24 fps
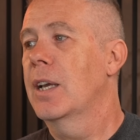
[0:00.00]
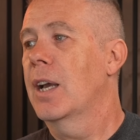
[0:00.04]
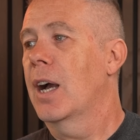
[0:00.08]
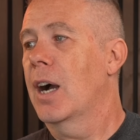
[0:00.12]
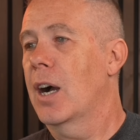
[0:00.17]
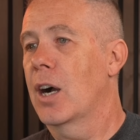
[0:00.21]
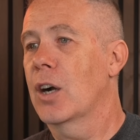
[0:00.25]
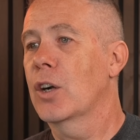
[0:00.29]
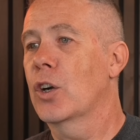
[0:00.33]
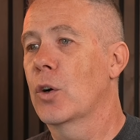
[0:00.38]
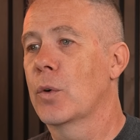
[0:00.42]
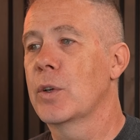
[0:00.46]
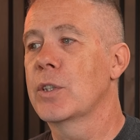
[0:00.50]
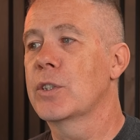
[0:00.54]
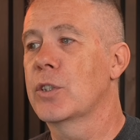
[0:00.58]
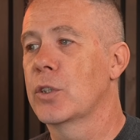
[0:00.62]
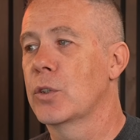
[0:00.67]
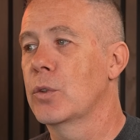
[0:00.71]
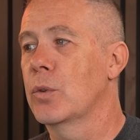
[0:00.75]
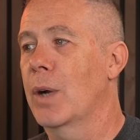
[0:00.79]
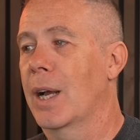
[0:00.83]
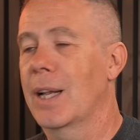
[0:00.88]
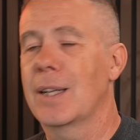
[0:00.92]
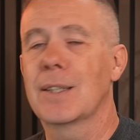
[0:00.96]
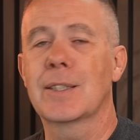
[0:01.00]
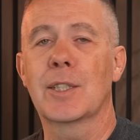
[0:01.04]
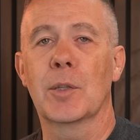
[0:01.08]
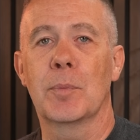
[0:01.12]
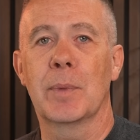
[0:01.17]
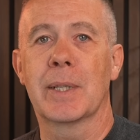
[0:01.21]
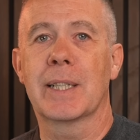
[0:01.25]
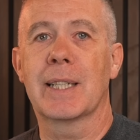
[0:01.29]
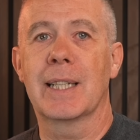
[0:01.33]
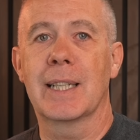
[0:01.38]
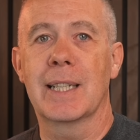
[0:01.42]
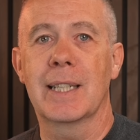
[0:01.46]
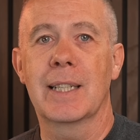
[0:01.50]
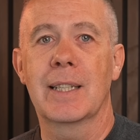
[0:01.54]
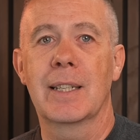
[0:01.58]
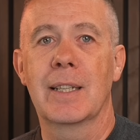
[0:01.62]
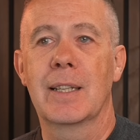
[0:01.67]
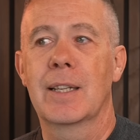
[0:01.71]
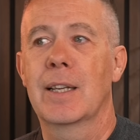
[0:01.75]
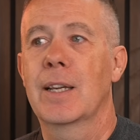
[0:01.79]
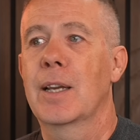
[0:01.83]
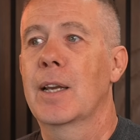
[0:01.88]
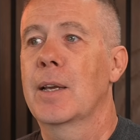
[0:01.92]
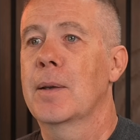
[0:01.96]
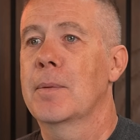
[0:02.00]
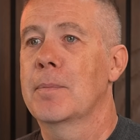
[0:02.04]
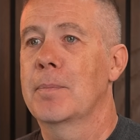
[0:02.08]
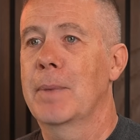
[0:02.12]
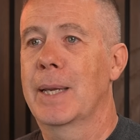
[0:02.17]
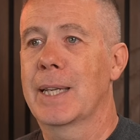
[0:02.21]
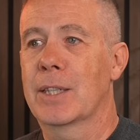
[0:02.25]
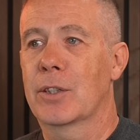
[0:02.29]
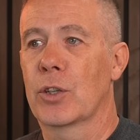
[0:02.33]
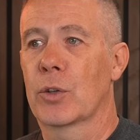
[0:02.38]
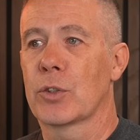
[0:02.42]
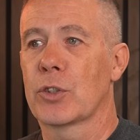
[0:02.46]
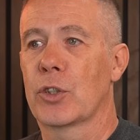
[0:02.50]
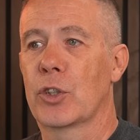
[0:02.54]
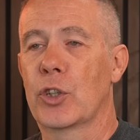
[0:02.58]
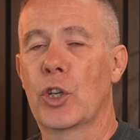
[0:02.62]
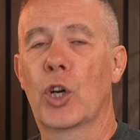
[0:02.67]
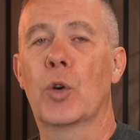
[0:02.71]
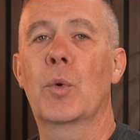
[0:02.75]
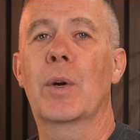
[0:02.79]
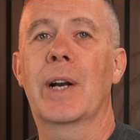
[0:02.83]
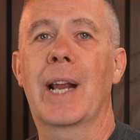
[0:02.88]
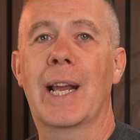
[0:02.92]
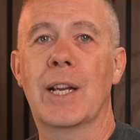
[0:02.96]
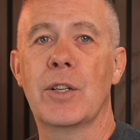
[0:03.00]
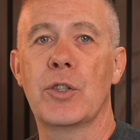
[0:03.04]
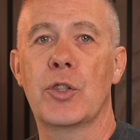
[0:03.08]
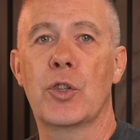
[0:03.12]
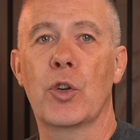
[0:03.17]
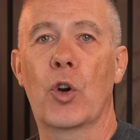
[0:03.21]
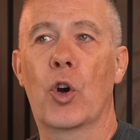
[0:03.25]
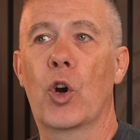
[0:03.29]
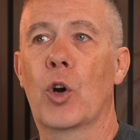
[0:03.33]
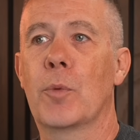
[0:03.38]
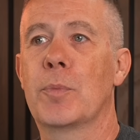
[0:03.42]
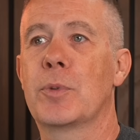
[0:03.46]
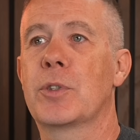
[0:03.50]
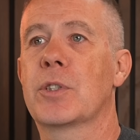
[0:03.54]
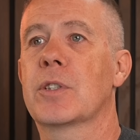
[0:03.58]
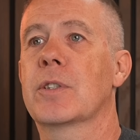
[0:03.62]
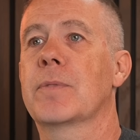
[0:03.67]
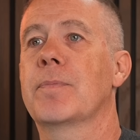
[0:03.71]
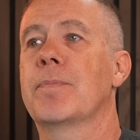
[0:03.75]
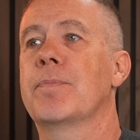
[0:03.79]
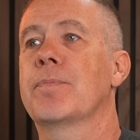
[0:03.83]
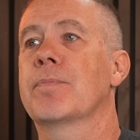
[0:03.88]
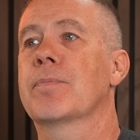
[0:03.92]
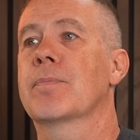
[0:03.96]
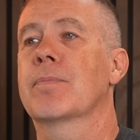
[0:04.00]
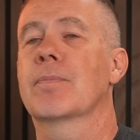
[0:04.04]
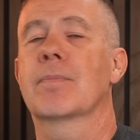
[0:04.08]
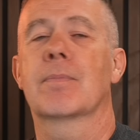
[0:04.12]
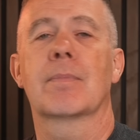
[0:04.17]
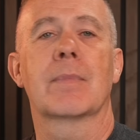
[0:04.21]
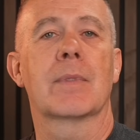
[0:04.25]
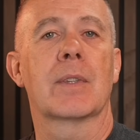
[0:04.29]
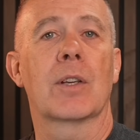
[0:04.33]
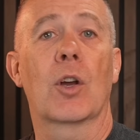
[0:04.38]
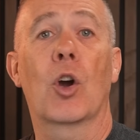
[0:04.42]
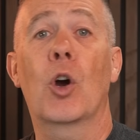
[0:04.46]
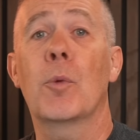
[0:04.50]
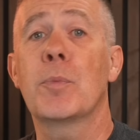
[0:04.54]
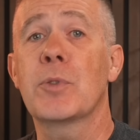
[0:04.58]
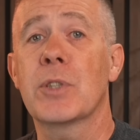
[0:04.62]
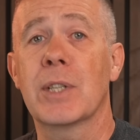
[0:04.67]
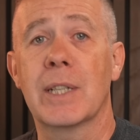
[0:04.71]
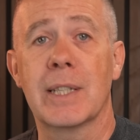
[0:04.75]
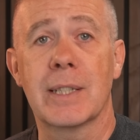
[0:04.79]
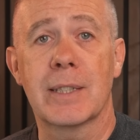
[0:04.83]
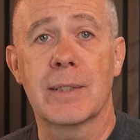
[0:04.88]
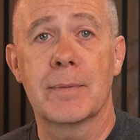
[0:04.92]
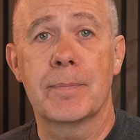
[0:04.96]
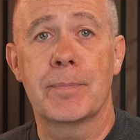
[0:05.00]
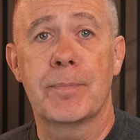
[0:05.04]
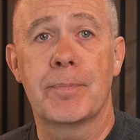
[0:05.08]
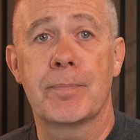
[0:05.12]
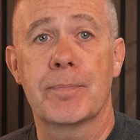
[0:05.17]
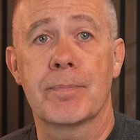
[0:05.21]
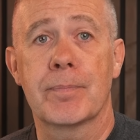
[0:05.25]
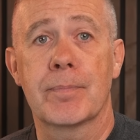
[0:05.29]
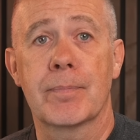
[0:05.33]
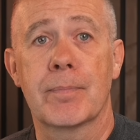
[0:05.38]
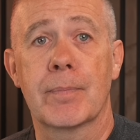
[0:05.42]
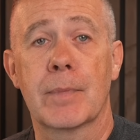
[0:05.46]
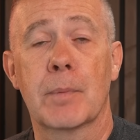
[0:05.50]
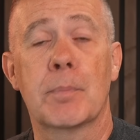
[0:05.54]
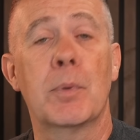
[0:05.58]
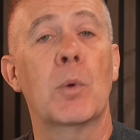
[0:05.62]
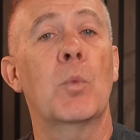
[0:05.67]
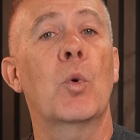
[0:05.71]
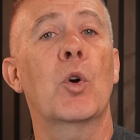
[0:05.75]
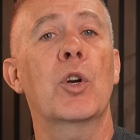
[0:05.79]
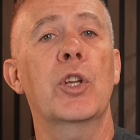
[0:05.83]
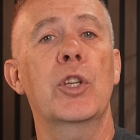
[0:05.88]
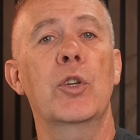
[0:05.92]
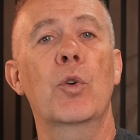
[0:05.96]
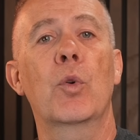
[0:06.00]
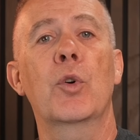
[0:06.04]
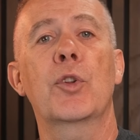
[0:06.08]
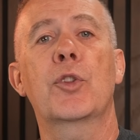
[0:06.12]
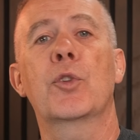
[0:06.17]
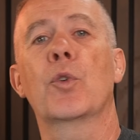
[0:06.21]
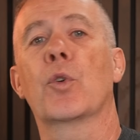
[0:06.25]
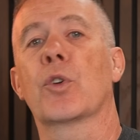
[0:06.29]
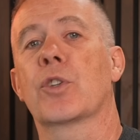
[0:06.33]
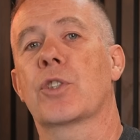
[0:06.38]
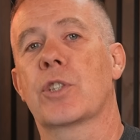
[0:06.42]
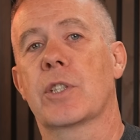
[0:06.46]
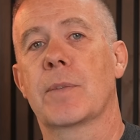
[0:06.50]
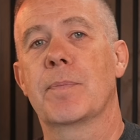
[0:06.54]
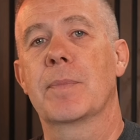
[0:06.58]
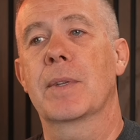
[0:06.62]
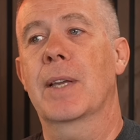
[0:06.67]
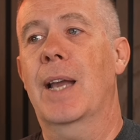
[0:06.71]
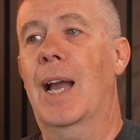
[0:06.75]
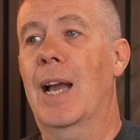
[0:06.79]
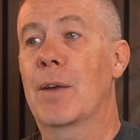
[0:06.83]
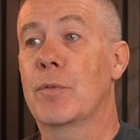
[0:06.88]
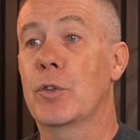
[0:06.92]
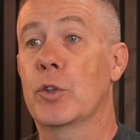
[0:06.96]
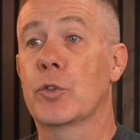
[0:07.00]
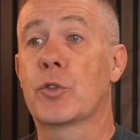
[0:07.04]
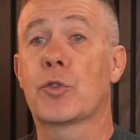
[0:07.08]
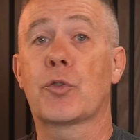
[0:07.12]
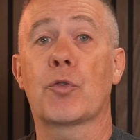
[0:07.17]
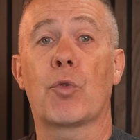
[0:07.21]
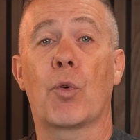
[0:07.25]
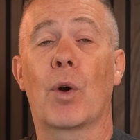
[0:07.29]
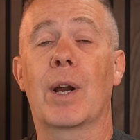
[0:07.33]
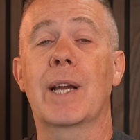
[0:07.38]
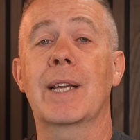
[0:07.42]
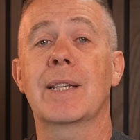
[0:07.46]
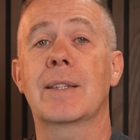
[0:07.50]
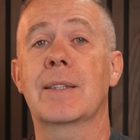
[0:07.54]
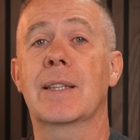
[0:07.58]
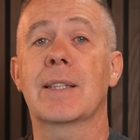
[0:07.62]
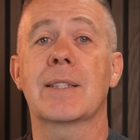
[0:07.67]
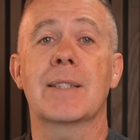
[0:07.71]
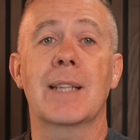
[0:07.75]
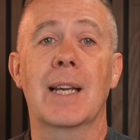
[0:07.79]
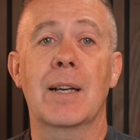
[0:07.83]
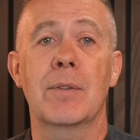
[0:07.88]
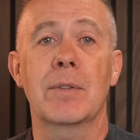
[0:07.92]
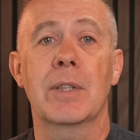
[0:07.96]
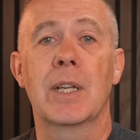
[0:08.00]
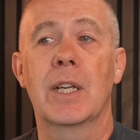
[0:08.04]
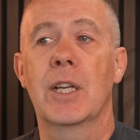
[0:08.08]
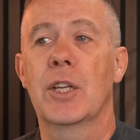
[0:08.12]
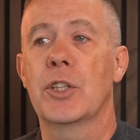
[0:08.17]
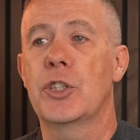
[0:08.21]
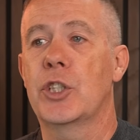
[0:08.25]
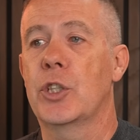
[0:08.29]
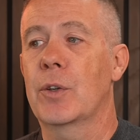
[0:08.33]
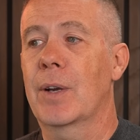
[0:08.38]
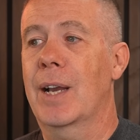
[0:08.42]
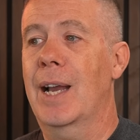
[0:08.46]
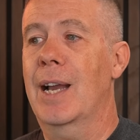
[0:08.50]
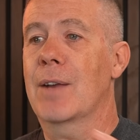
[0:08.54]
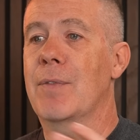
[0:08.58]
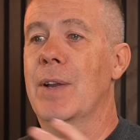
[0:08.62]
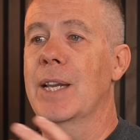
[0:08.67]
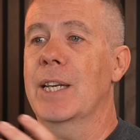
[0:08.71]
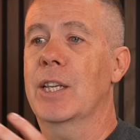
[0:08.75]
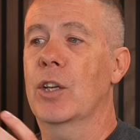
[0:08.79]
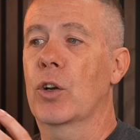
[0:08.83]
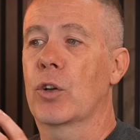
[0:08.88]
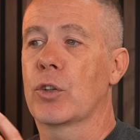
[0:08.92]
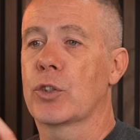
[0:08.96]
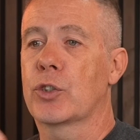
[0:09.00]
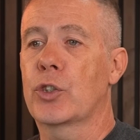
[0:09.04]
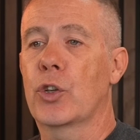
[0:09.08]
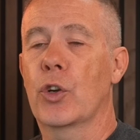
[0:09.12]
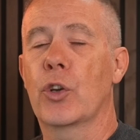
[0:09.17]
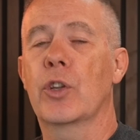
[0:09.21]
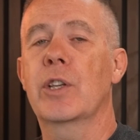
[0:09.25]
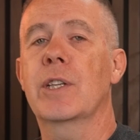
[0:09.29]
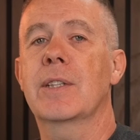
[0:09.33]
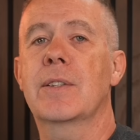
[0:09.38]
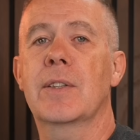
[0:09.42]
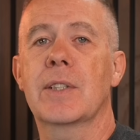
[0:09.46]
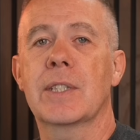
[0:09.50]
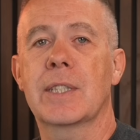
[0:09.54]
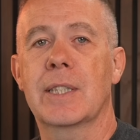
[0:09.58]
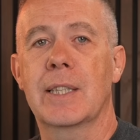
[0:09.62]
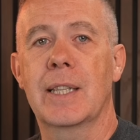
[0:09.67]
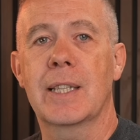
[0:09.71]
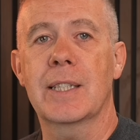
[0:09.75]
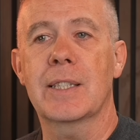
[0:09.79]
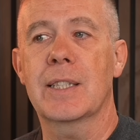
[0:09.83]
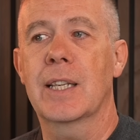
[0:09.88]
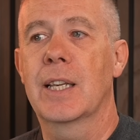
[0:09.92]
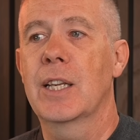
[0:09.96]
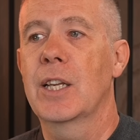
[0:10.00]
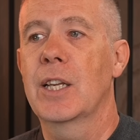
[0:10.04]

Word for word: are going to ultimately make those lower end jobs obsolete. But what are your thoughts? Have you tried this out? Do you have any alternatives to this?